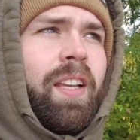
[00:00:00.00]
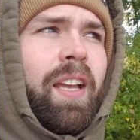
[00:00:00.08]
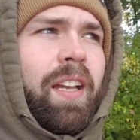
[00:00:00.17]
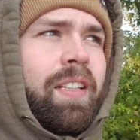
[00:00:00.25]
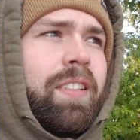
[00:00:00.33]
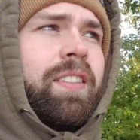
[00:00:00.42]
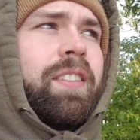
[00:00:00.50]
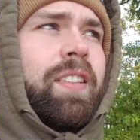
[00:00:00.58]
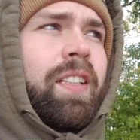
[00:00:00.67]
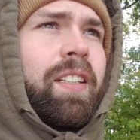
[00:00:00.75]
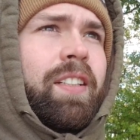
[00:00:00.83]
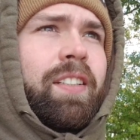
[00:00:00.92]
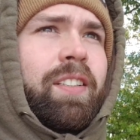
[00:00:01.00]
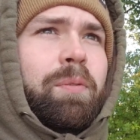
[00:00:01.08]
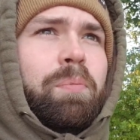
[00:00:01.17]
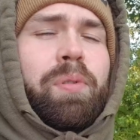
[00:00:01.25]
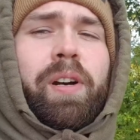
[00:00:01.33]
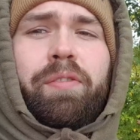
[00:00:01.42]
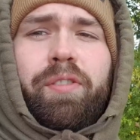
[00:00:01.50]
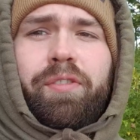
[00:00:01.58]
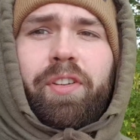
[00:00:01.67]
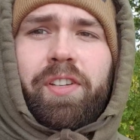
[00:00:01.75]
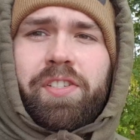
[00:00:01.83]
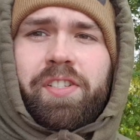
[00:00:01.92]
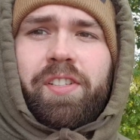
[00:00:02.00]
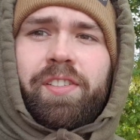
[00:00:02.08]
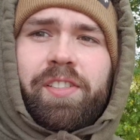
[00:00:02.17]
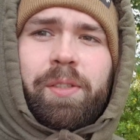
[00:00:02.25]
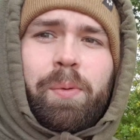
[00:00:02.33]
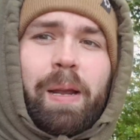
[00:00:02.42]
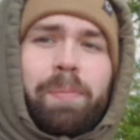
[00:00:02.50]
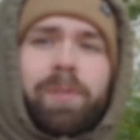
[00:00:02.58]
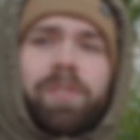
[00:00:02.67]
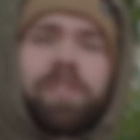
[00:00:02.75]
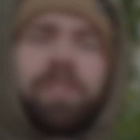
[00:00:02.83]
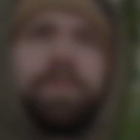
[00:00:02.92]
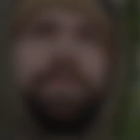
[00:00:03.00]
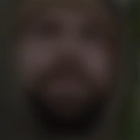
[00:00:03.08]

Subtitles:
and pray for a fish, see what happens.